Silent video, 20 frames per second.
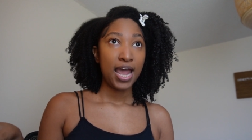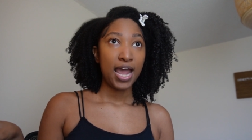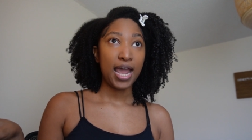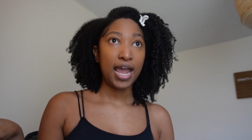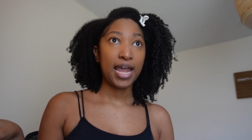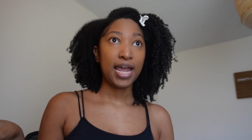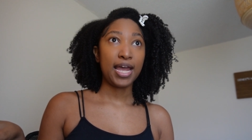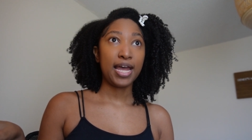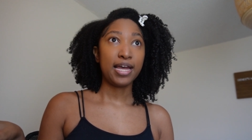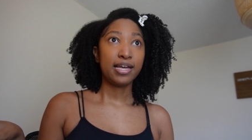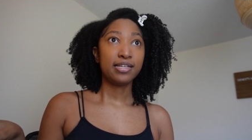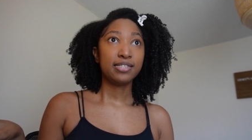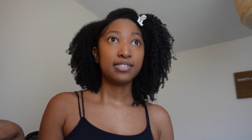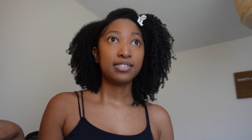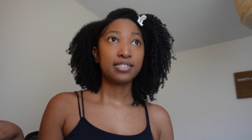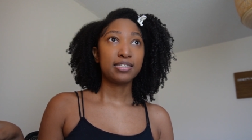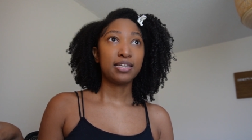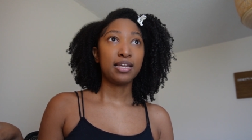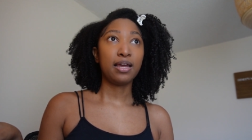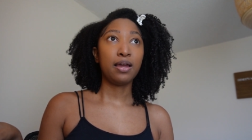
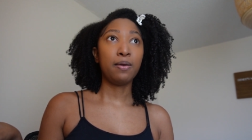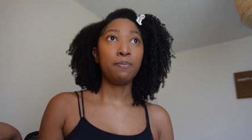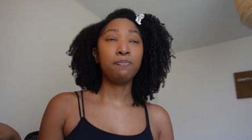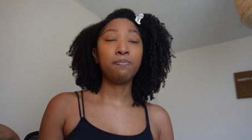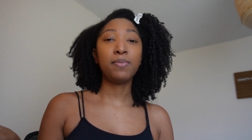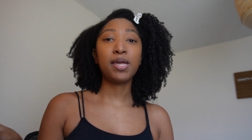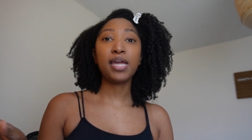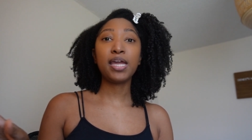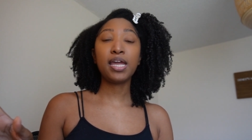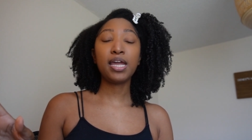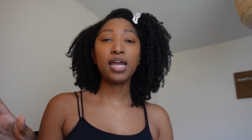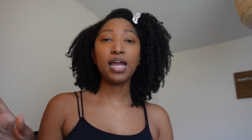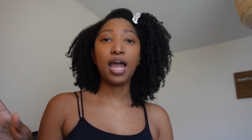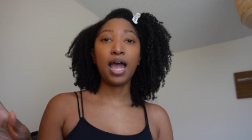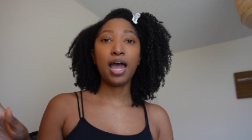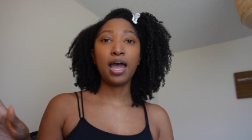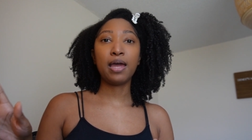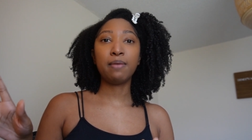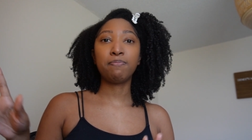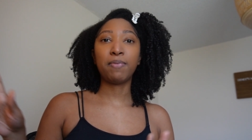And me
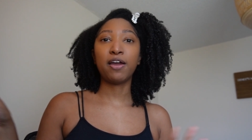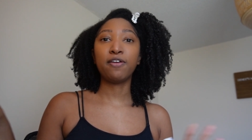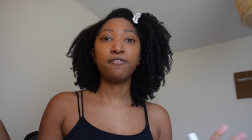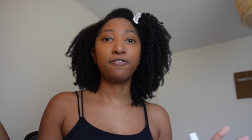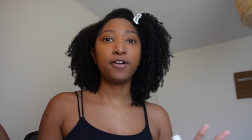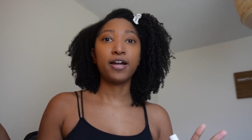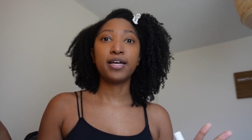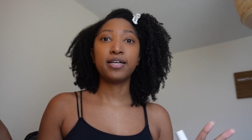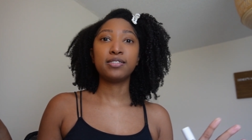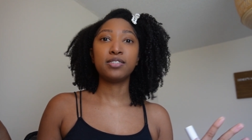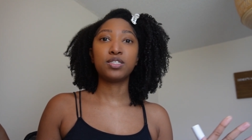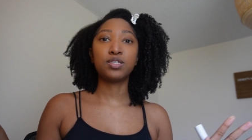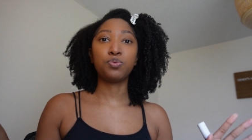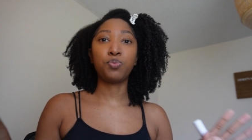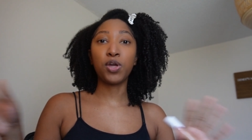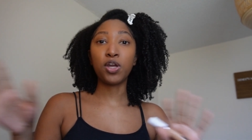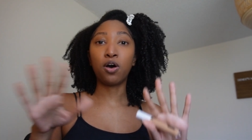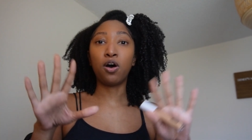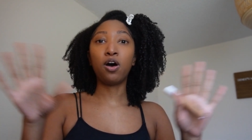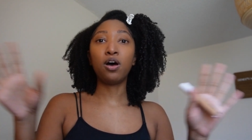and my friends,
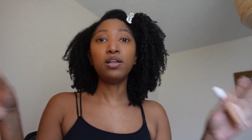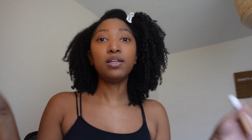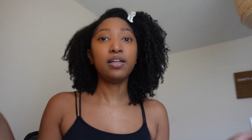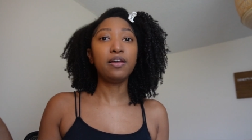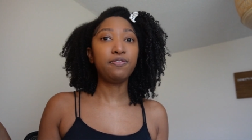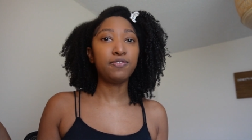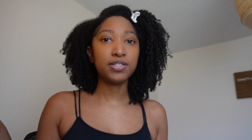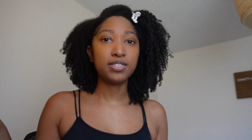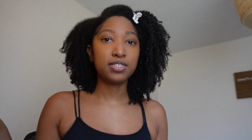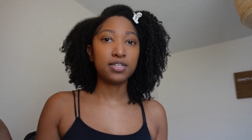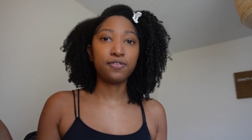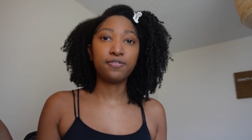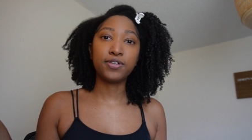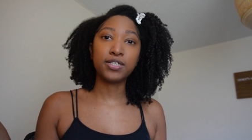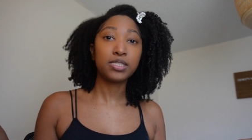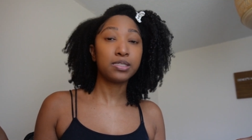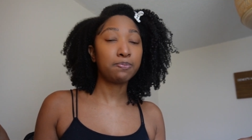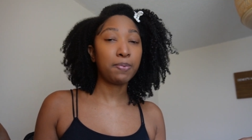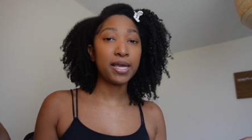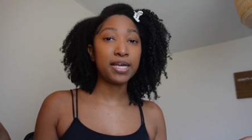we all live in
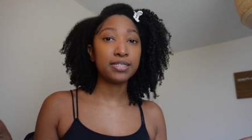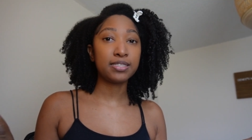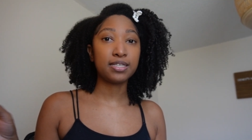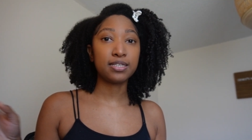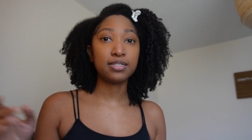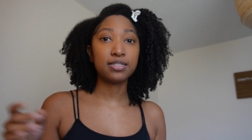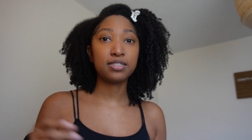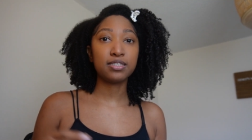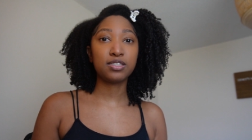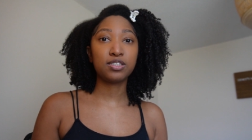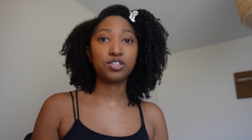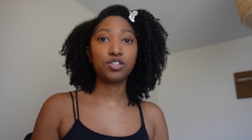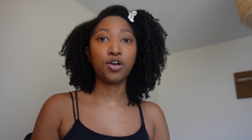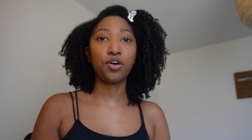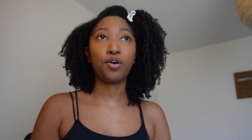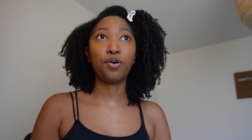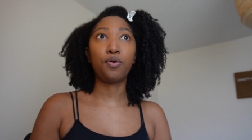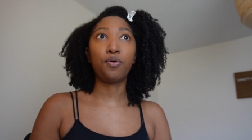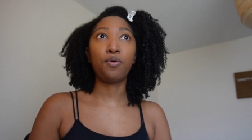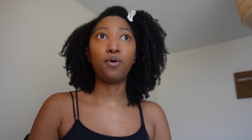different spaces.
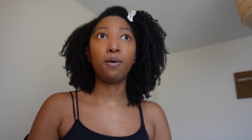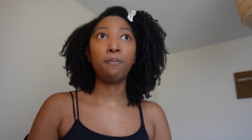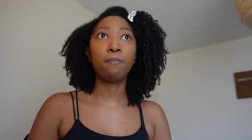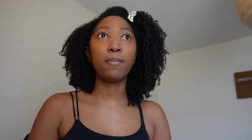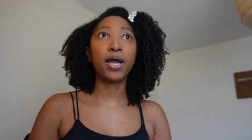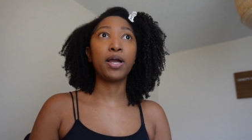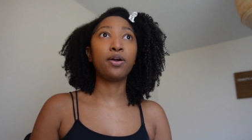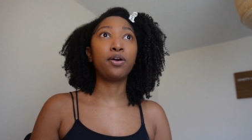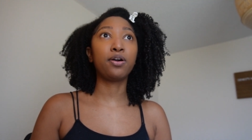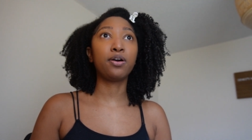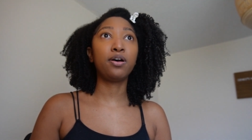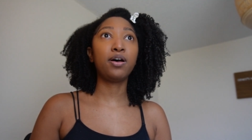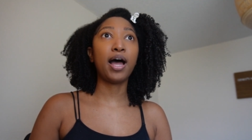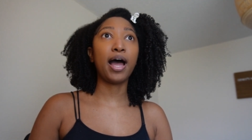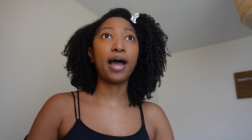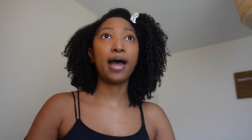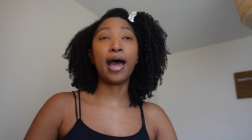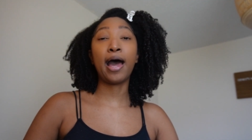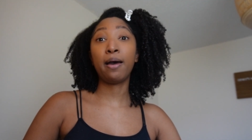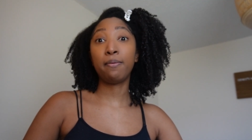So my girl
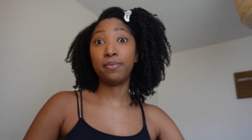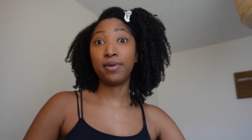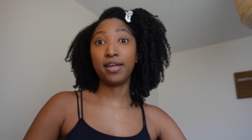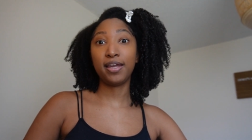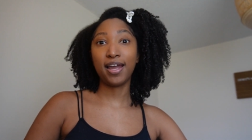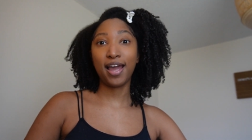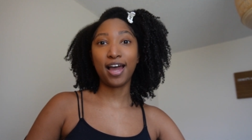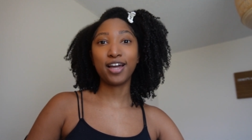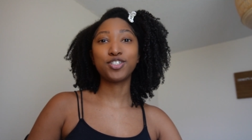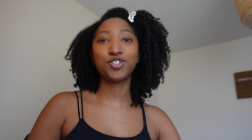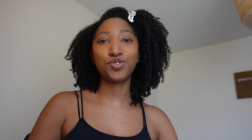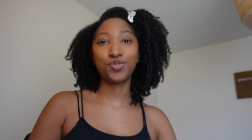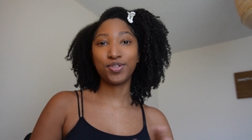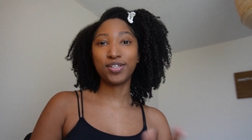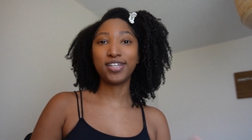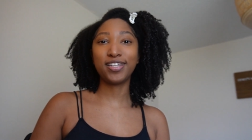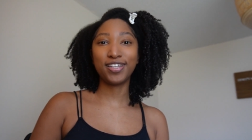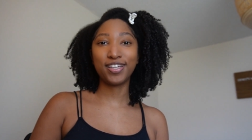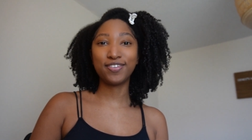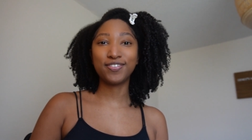Abby
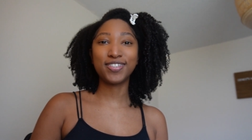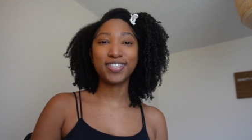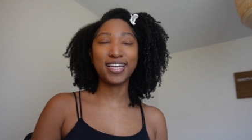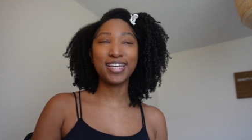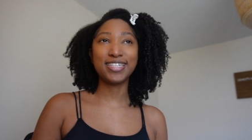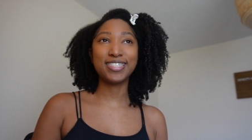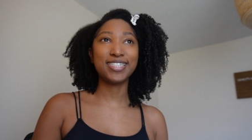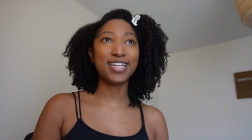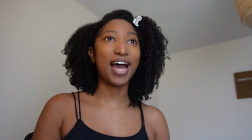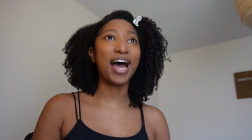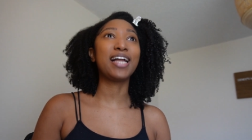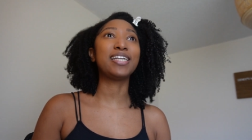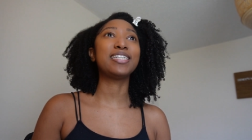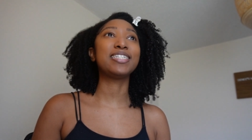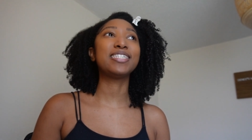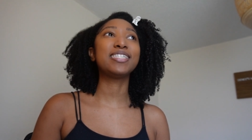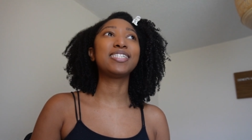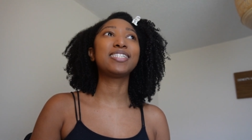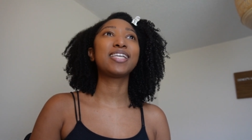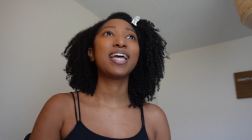actually lives in
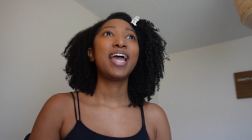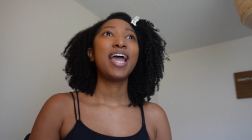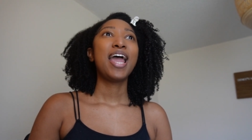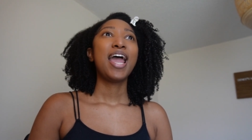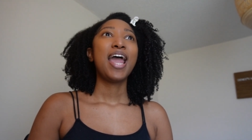Dallas